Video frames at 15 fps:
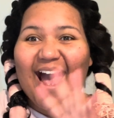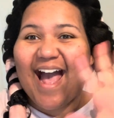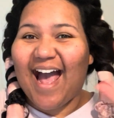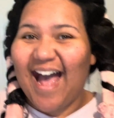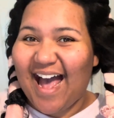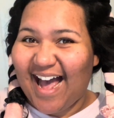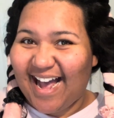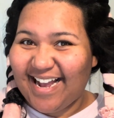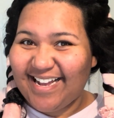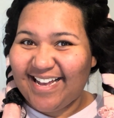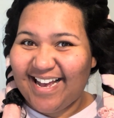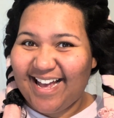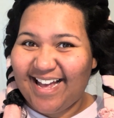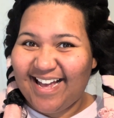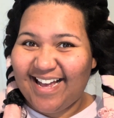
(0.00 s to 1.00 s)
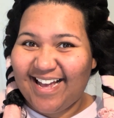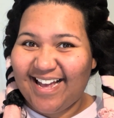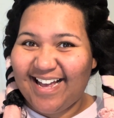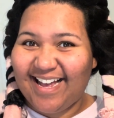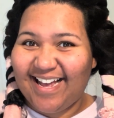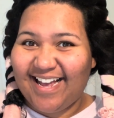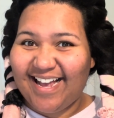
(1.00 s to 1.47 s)
Hi
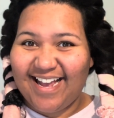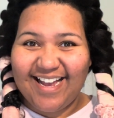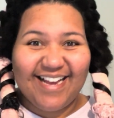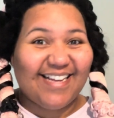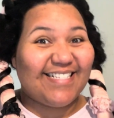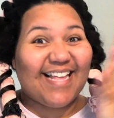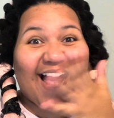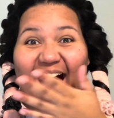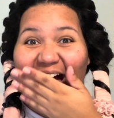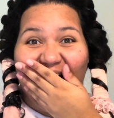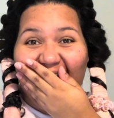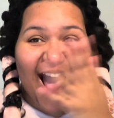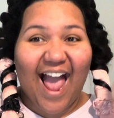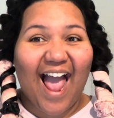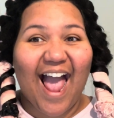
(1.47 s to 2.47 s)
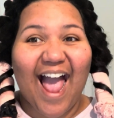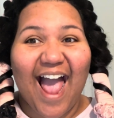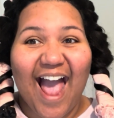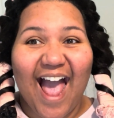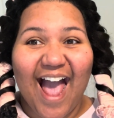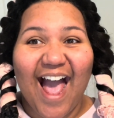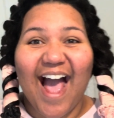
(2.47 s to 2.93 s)
guys!
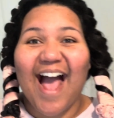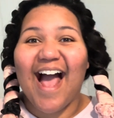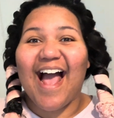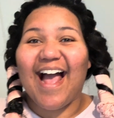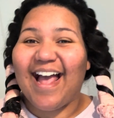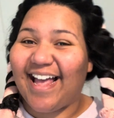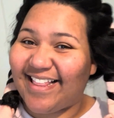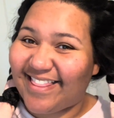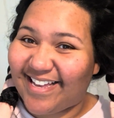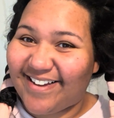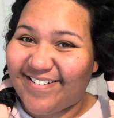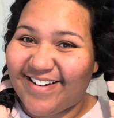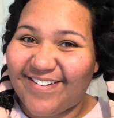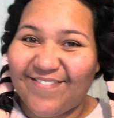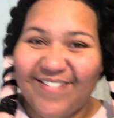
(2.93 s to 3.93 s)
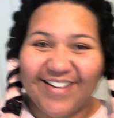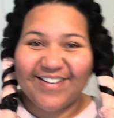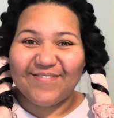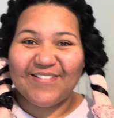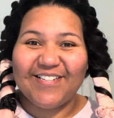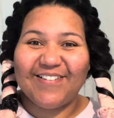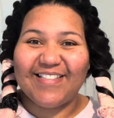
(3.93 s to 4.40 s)
Hello and
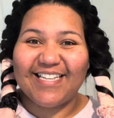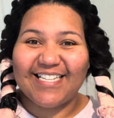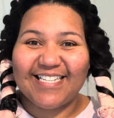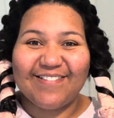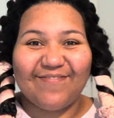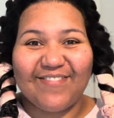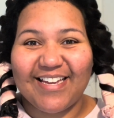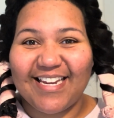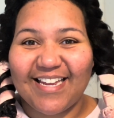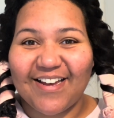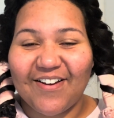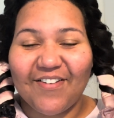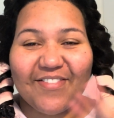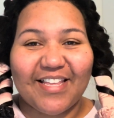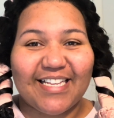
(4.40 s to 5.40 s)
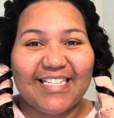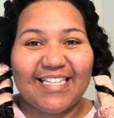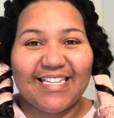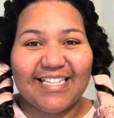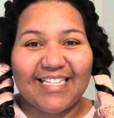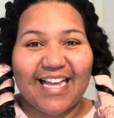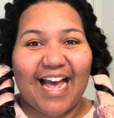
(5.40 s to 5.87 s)
welcome to this video. This
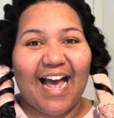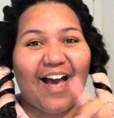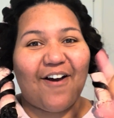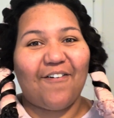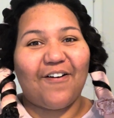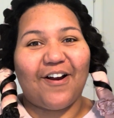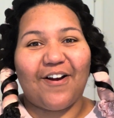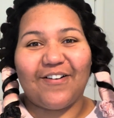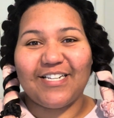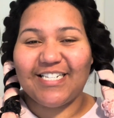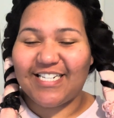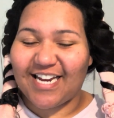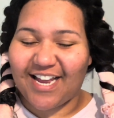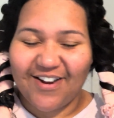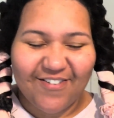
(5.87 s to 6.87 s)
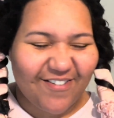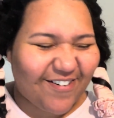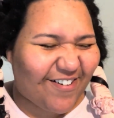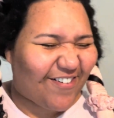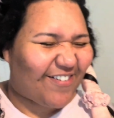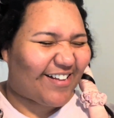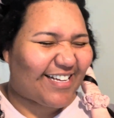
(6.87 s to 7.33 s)
is our
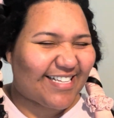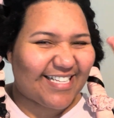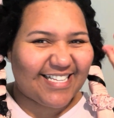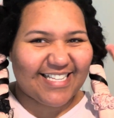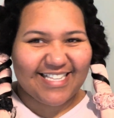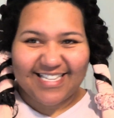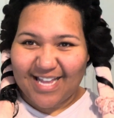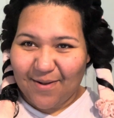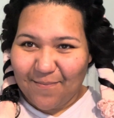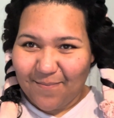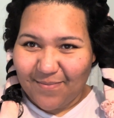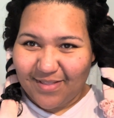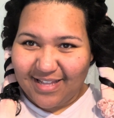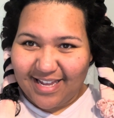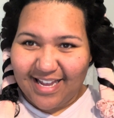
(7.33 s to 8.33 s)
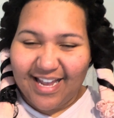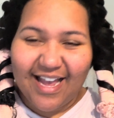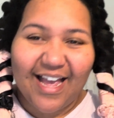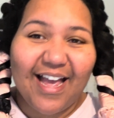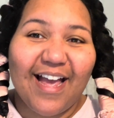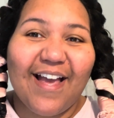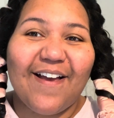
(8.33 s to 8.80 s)
General Assembly
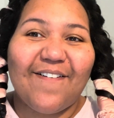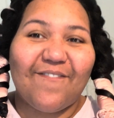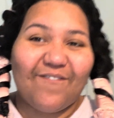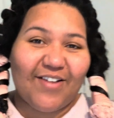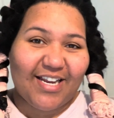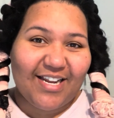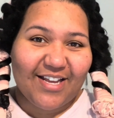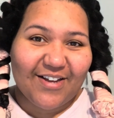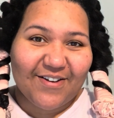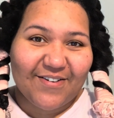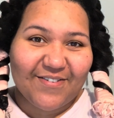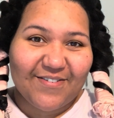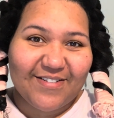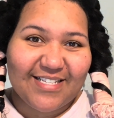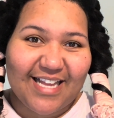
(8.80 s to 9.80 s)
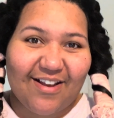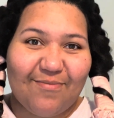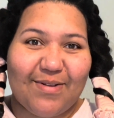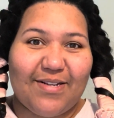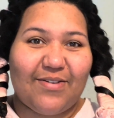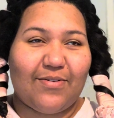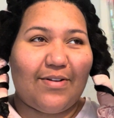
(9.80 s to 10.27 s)
videos. I've
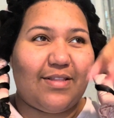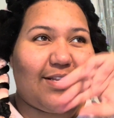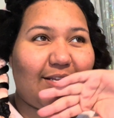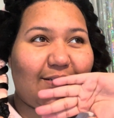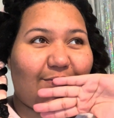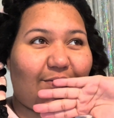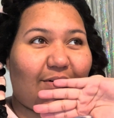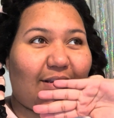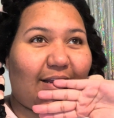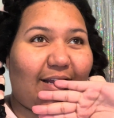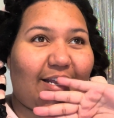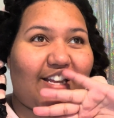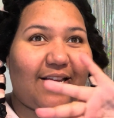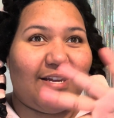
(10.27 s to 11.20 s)
been doing these for like